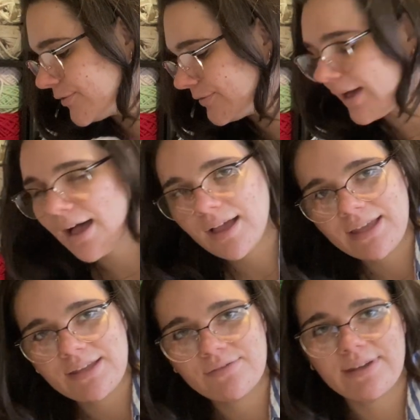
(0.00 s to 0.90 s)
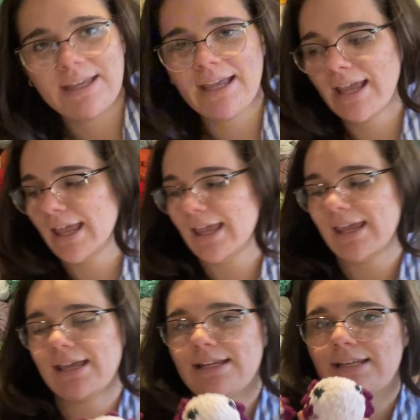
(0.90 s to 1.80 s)
5,
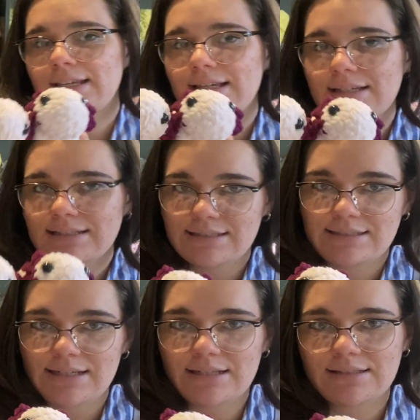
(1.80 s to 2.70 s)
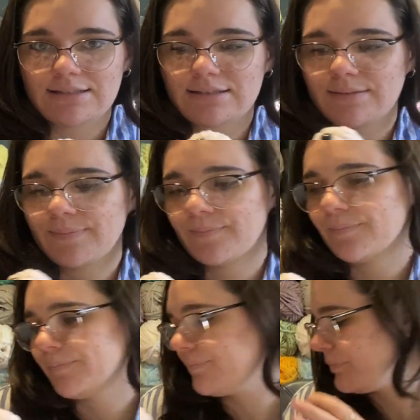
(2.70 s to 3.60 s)
and 6.
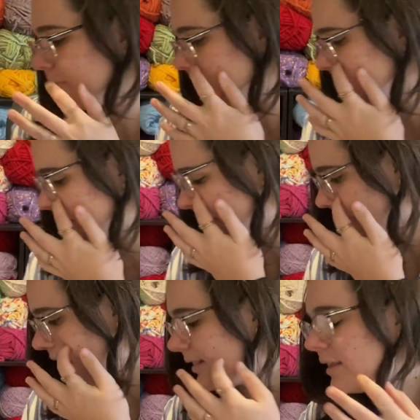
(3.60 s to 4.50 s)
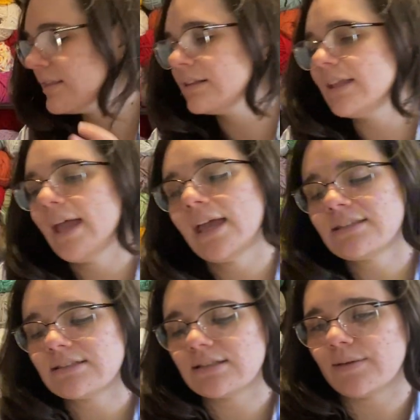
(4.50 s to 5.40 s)
And then the
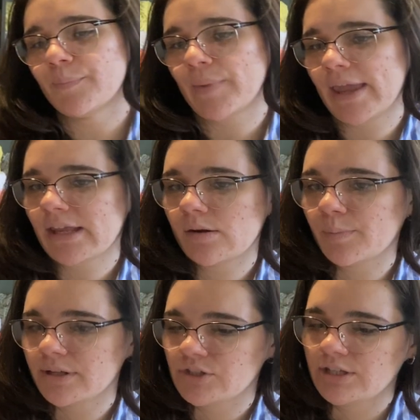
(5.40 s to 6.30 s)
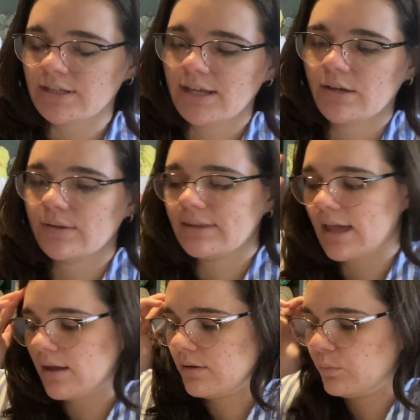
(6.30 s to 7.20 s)
last main plushie thing
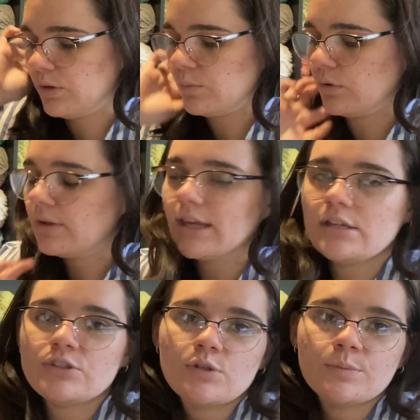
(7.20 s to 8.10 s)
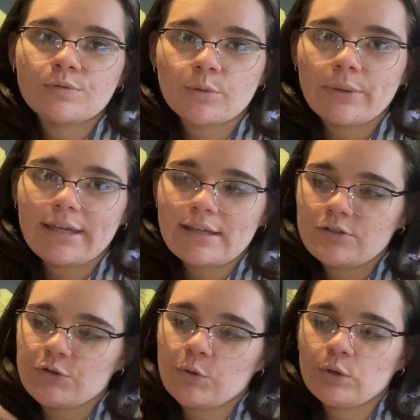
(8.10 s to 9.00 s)
that we will get into before we get
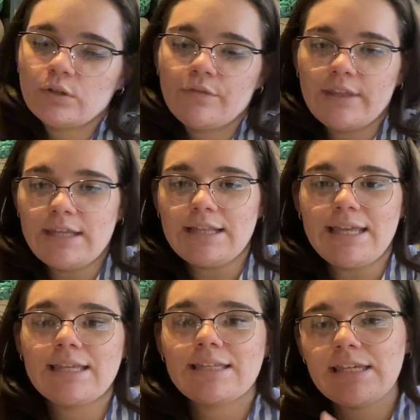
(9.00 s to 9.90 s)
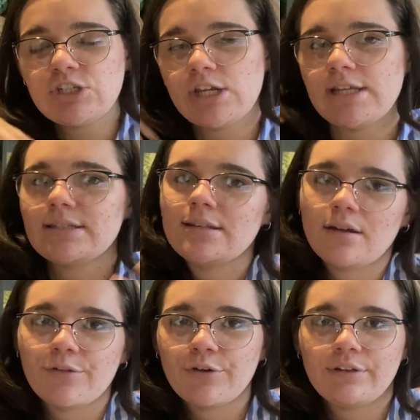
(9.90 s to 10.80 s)
into all of the like keychains and
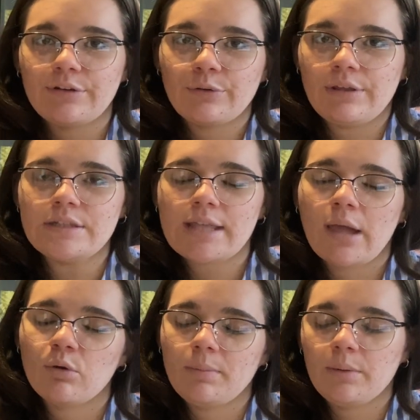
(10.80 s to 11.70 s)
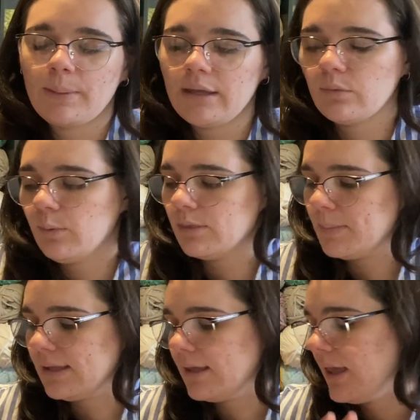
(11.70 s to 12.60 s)
other little things that I will be bringing with
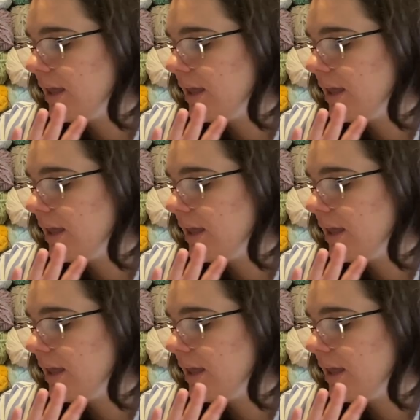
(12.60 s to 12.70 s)
me